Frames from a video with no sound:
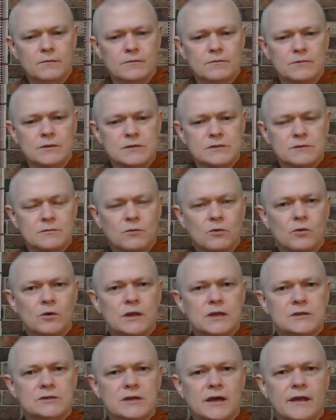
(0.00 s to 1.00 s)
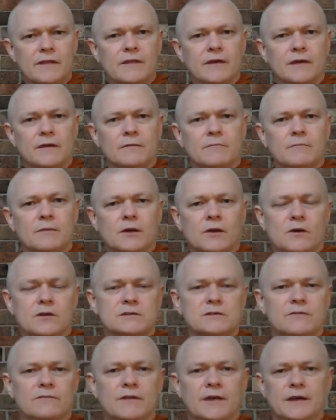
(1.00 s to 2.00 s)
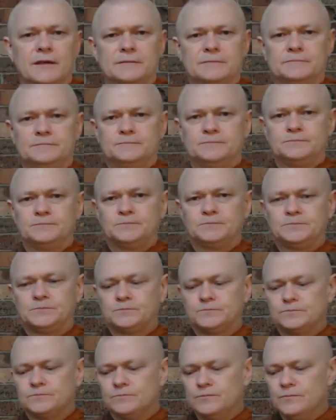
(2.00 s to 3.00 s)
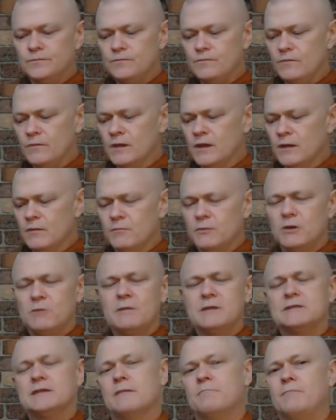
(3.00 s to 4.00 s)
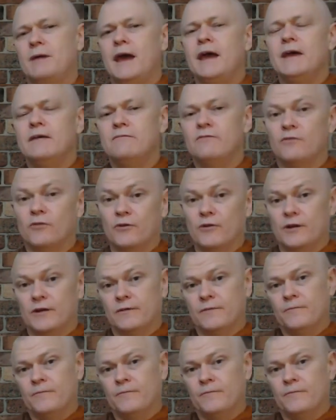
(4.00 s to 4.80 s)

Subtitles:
support each other because of that. But you must get paid for it.